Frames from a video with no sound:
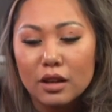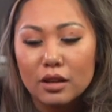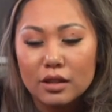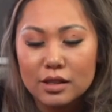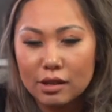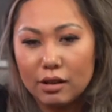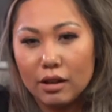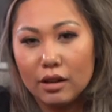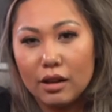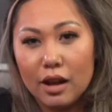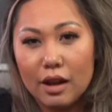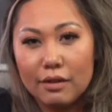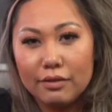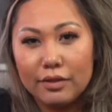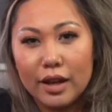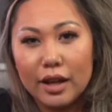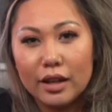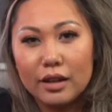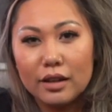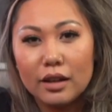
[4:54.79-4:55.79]
So I'll have,
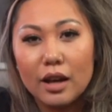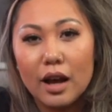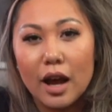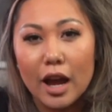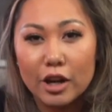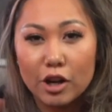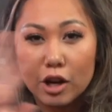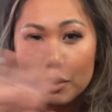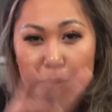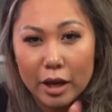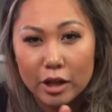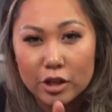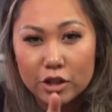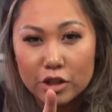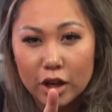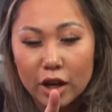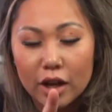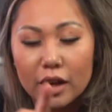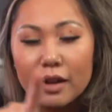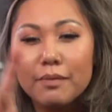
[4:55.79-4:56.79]
like, I know I'm
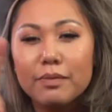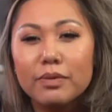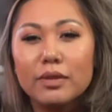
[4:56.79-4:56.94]
extra.